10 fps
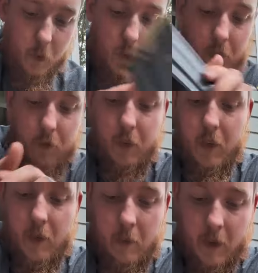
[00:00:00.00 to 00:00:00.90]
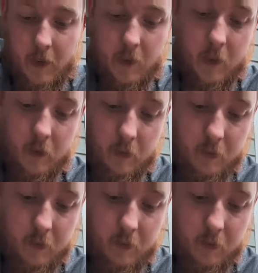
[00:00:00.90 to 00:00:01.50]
will fit a magazine.